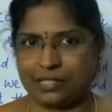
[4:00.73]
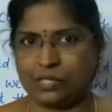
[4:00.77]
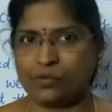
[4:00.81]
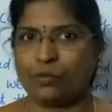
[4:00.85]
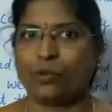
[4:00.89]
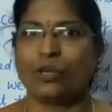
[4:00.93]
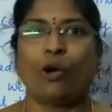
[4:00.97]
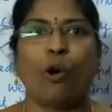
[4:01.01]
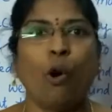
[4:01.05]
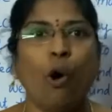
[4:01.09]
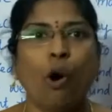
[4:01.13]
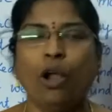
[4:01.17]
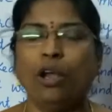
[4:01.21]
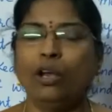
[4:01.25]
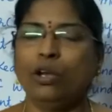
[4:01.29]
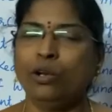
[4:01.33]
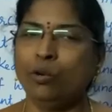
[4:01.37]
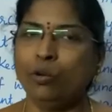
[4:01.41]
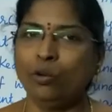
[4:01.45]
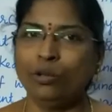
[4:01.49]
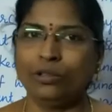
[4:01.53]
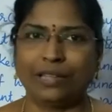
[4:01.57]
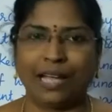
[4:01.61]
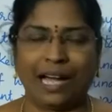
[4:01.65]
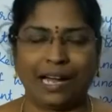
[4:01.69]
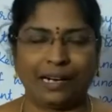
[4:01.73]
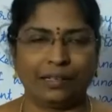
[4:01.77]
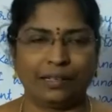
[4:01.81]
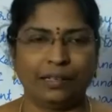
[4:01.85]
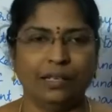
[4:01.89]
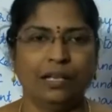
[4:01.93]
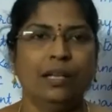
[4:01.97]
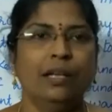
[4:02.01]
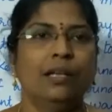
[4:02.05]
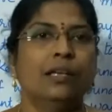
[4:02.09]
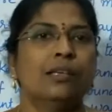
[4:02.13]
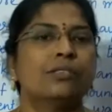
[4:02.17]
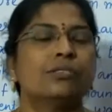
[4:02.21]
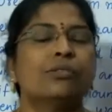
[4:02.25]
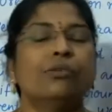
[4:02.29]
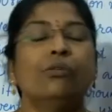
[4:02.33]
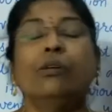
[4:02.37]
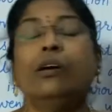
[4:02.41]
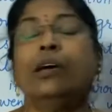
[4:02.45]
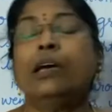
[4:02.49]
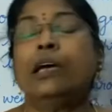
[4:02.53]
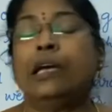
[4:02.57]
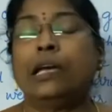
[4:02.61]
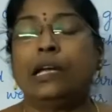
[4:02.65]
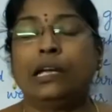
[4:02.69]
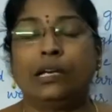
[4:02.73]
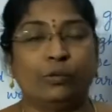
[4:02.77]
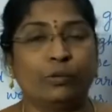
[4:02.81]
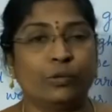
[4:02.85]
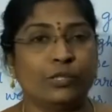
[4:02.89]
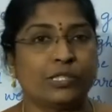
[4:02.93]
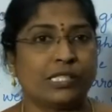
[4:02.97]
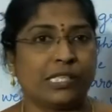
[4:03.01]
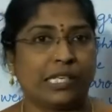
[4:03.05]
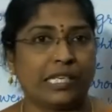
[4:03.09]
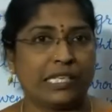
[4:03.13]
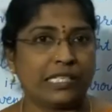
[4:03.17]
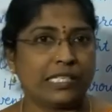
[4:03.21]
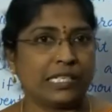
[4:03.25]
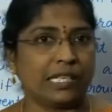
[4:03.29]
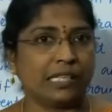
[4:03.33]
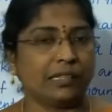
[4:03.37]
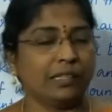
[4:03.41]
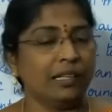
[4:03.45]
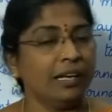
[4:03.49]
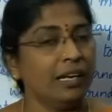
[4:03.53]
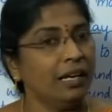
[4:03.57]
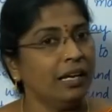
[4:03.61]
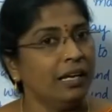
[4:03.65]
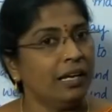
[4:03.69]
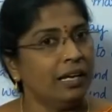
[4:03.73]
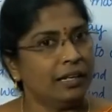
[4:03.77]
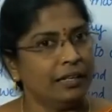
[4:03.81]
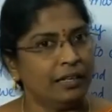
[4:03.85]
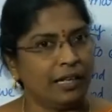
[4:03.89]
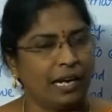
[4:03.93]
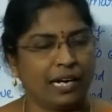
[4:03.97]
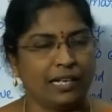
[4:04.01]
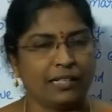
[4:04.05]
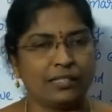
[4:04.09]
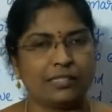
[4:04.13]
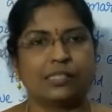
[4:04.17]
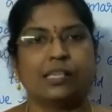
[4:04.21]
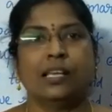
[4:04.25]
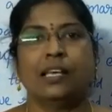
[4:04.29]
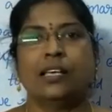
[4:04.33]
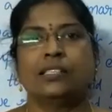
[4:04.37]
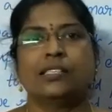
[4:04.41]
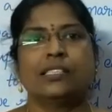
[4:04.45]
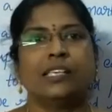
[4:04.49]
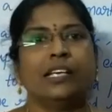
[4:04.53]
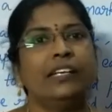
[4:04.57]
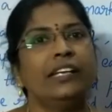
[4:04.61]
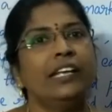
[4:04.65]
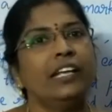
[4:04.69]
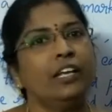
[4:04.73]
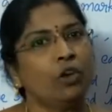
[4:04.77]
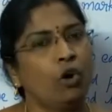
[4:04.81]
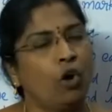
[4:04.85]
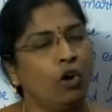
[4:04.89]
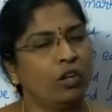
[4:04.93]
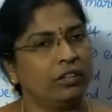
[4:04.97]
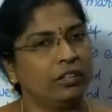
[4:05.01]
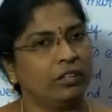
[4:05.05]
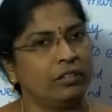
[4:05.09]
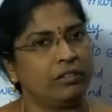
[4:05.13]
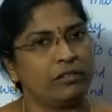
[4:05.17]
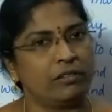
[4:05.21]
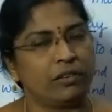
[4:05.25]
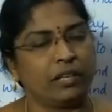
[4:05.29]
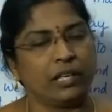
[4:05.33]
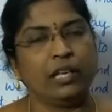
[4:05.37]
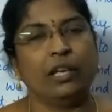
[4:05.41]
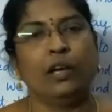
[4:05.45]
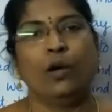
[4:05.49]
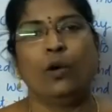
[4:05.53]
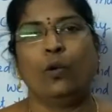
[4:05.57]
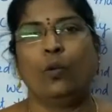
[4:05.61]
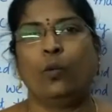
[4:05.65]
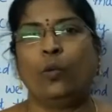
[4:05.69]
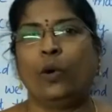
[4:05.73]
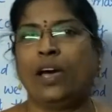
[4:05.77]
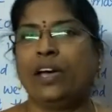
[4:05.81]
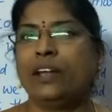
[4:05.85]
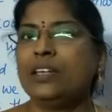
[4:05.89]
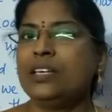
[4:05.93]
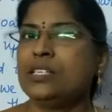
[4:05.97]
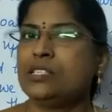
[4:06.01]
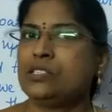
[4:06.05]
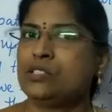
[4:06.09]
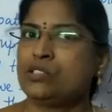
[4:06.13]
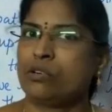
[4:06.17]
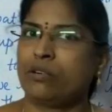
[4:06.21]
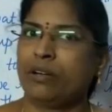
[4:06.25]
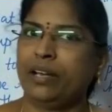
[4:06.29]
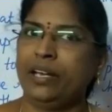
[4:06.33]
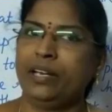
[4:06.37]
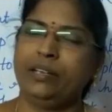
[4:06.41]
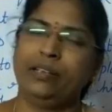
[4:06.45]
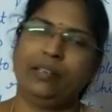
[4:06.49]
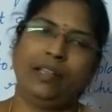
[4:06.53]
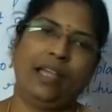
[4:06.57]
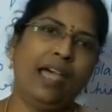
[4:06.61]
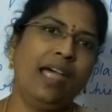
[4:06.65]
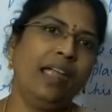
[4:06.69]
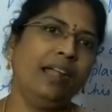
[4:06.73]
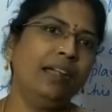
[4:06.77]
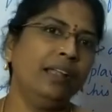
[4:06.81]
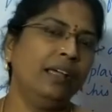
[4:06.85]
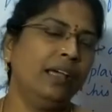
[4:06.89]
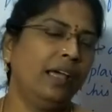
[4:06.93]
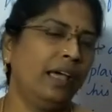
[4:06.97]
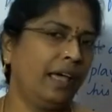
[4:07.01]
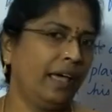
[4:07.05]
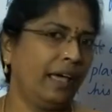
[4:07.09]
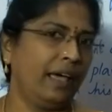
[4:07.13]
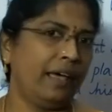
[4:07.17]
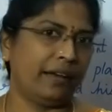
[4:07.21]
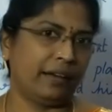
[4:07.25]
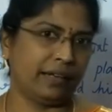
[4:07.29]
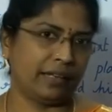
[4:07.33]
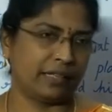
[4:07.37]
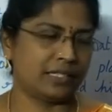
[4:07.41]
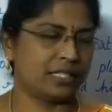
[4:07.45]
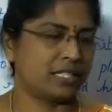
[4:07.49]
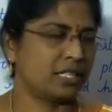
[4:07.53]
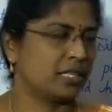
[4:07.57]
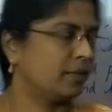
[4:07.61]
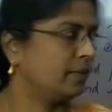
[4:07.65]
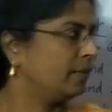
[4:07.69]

We all know that. So it was eating the nuts, sitting on the tree, very straight and erect.